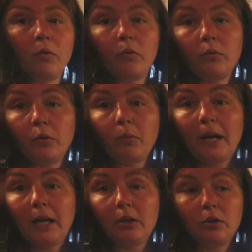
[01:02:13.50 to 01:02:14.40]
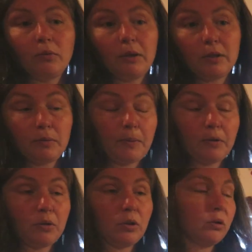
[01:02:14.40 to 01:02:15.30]
your weight do what it's supposed
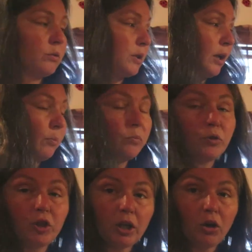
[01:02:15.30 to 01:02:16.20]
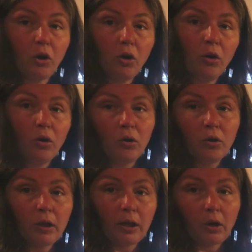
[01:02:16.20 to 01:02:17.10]
to do. Some jiggle
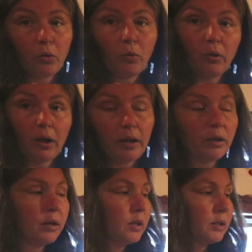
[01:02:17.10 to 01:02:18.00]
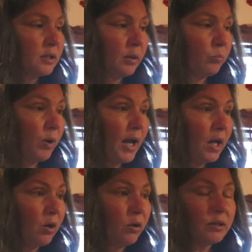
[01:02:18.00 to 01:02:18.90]
like a hula. Some
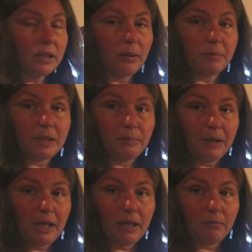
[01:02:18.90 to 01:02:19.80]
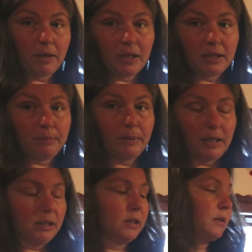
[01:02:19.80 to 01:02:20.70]
rattle, some spin, mine
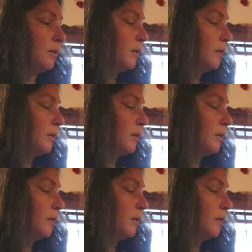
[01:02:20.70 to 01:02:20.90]
spins.